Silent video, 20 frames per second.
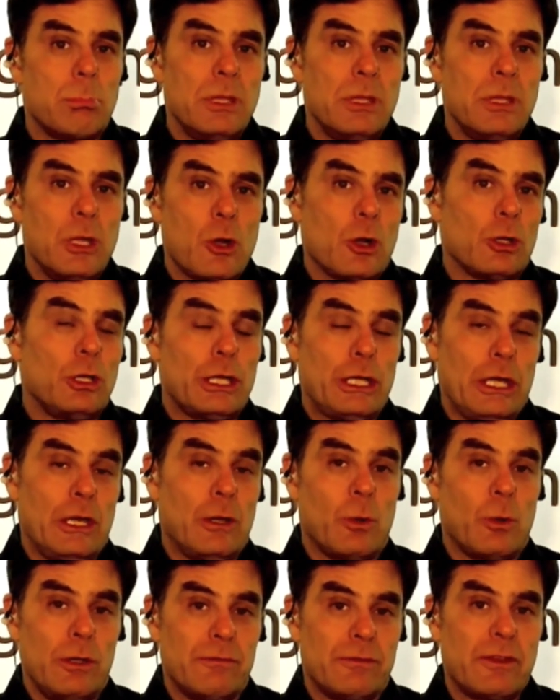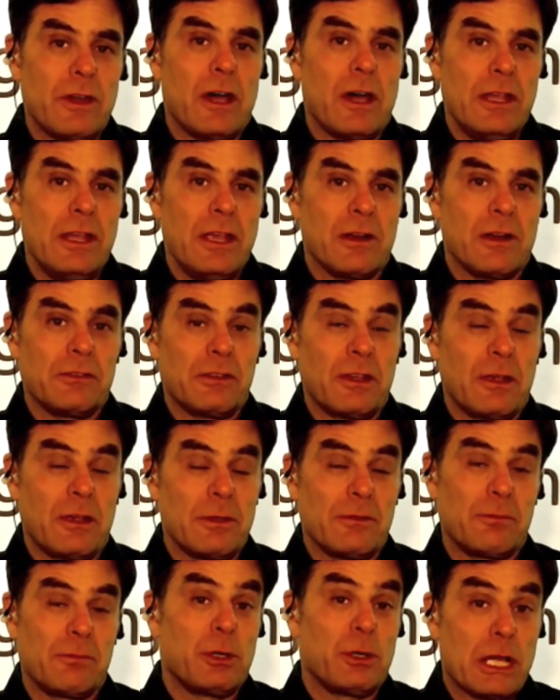looking at what you've done here and saying
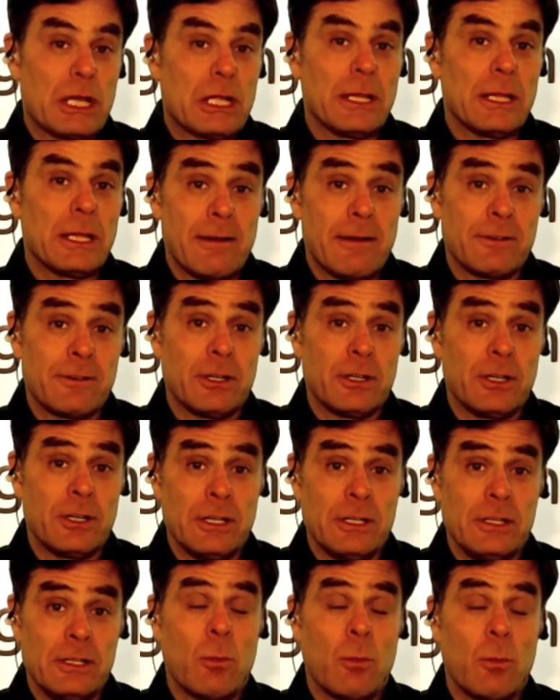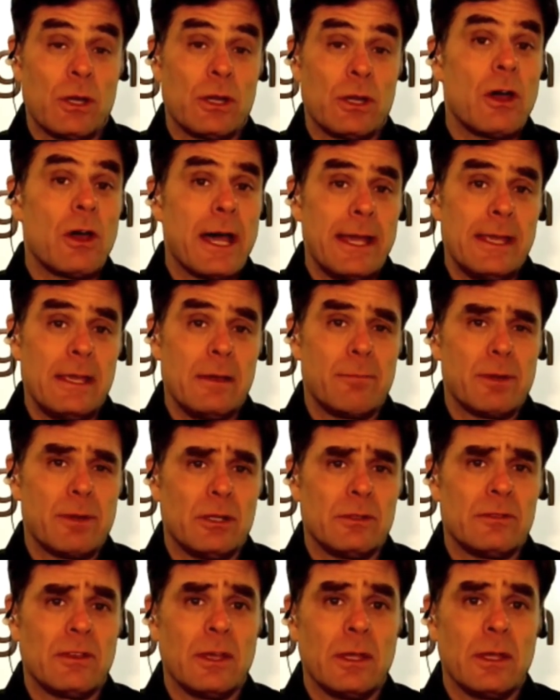it's pretty clever, and they want to know how you
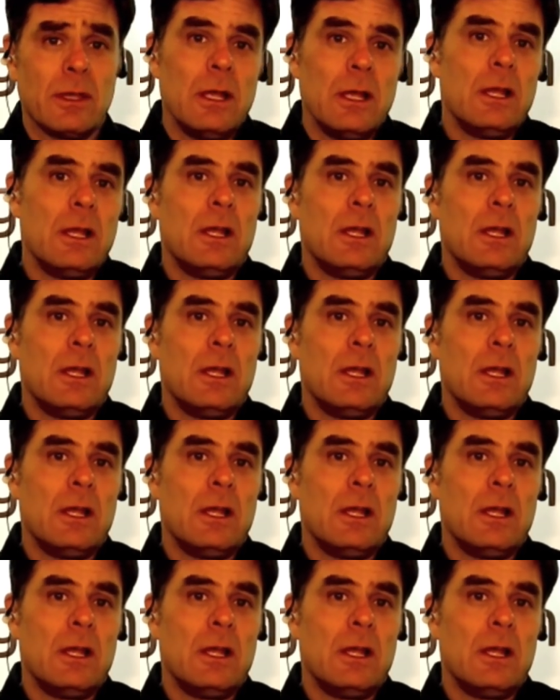built it,